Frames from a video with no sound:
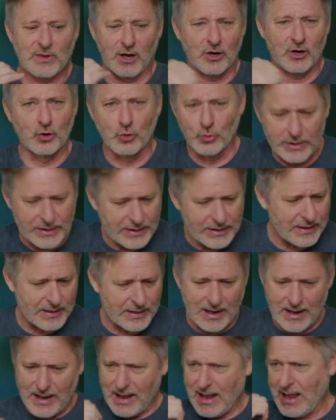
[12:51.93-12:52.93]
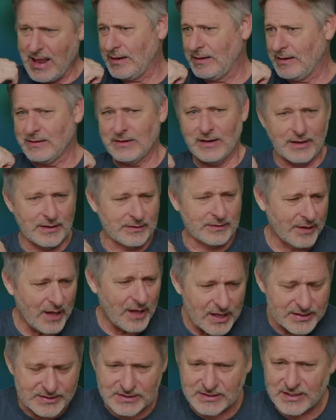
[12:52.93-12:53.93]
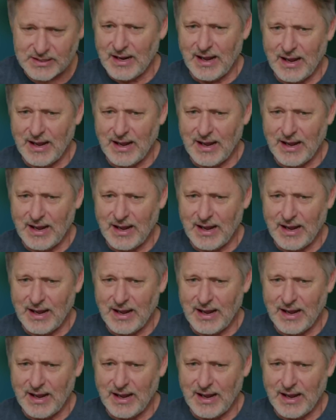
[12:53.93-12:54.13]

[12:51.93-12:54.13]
greed and lust